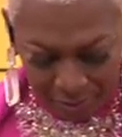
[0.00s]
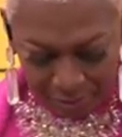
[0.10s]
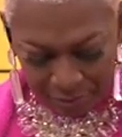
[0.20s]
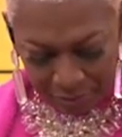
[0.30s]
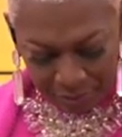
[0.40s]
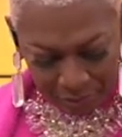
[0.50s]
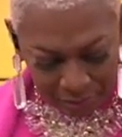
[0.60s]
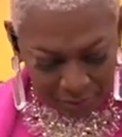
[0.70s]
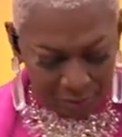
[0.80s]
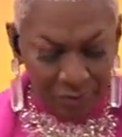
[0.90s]

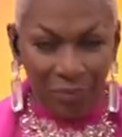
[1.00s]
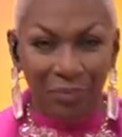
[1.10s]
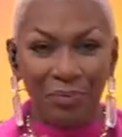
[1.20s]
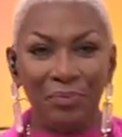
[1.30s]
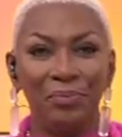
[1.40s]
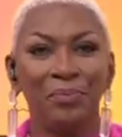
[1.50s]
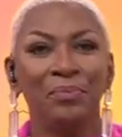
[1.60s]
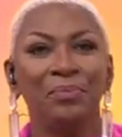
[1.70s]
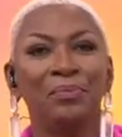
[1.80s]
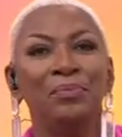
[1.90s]

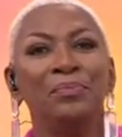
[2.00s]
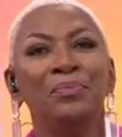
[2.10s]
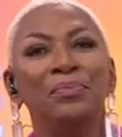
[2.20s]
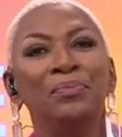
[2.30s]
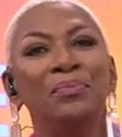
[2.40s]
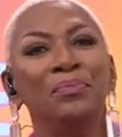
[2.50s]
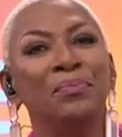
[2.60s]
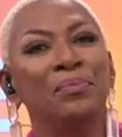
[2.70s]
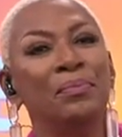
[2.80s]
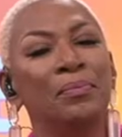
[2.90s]

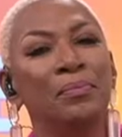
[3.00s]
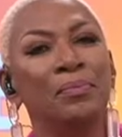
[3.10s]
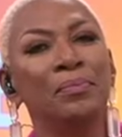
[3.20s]
(no one is talking)